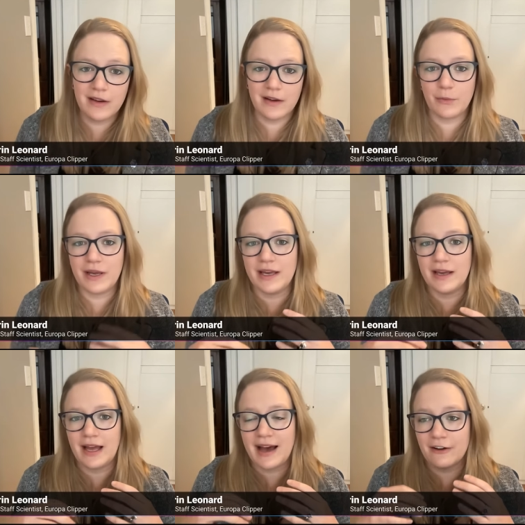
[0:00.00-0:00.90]

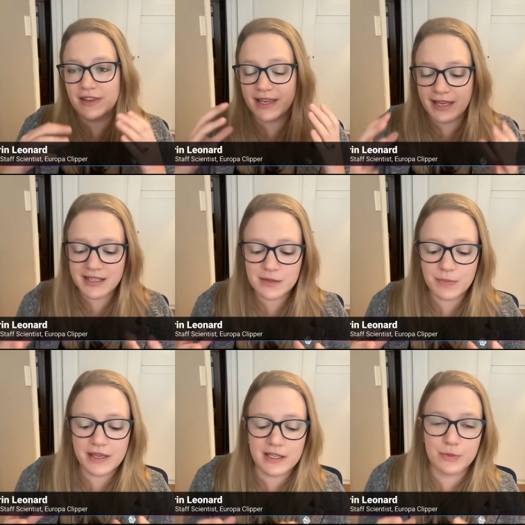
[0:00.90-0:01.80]
We have heat
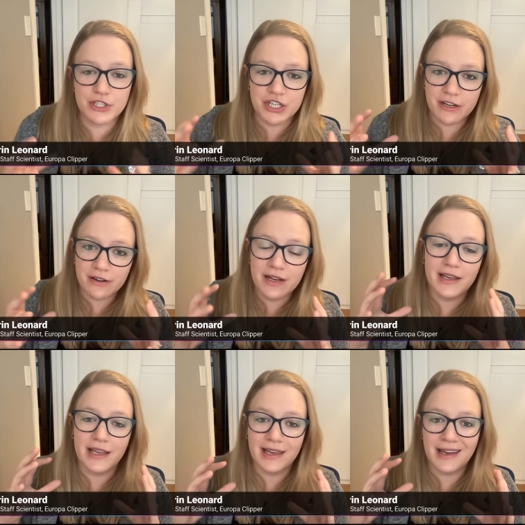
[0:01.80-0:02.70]
because we're
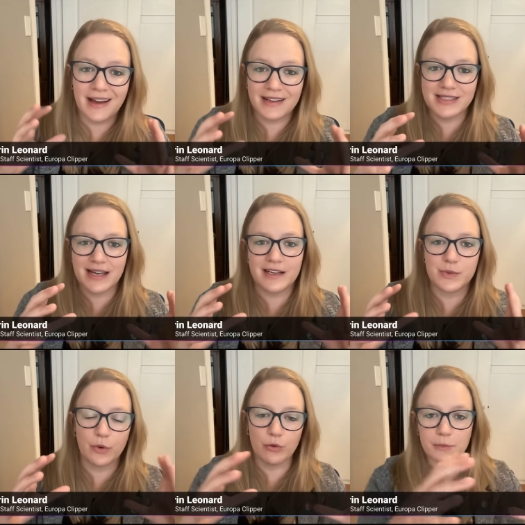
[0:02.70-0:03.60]
generating heat as
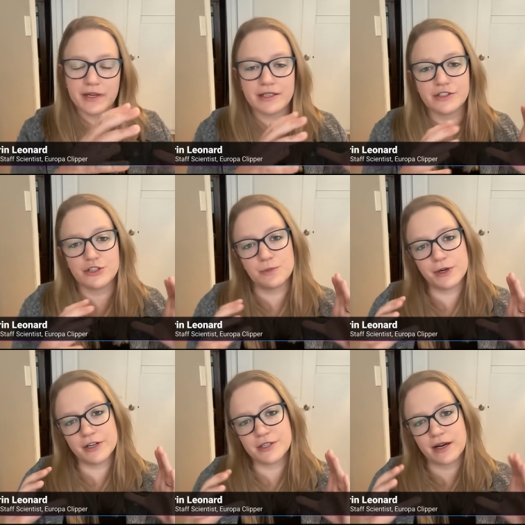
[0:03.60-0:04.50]
we orbit
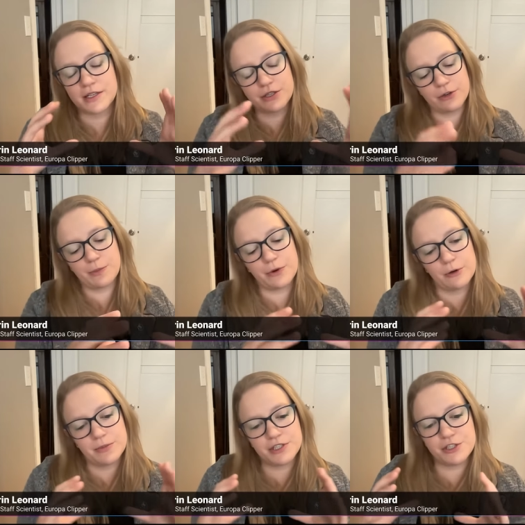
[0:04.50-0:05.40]
Jupiter. So as Europa
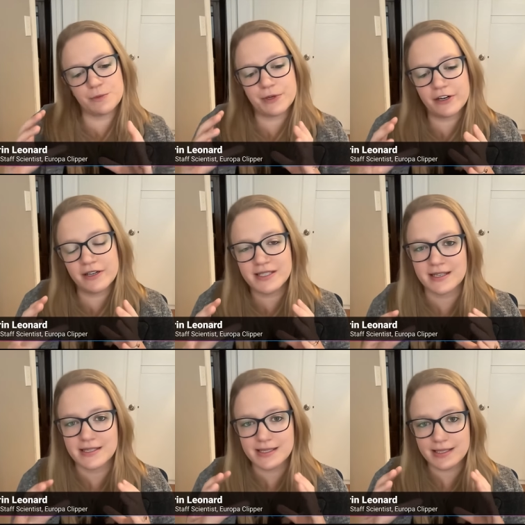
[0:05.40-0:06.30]
orbits Jupiter, it's in
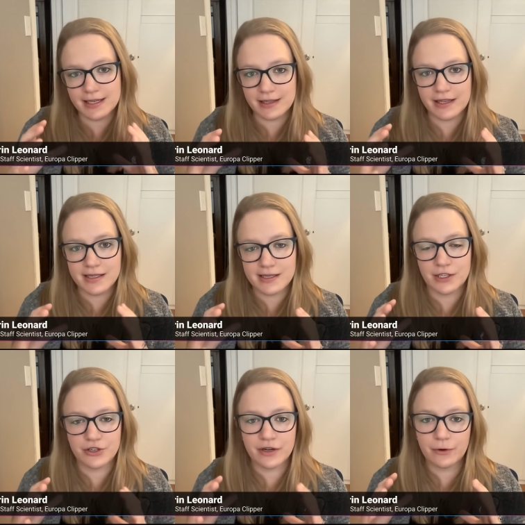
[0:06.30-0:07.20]
a slightly
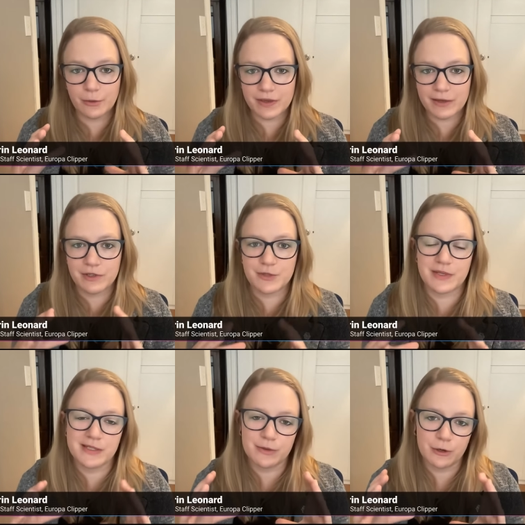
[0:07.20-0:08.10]
eccentric orbit, which
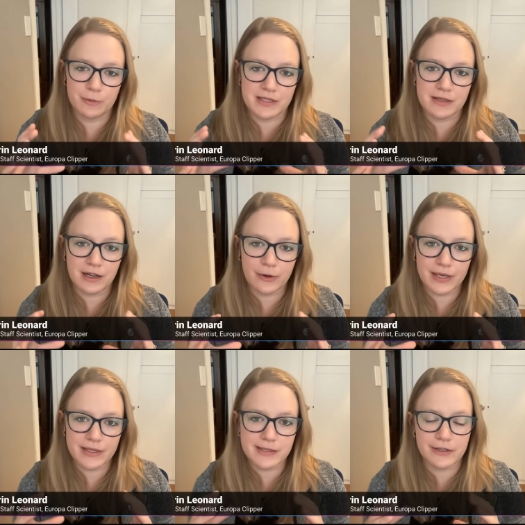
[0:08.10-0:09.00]
means the orbit's not
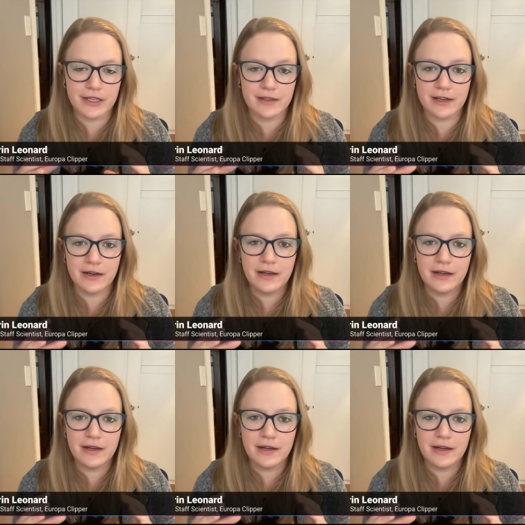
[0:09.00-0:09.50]
quite circular,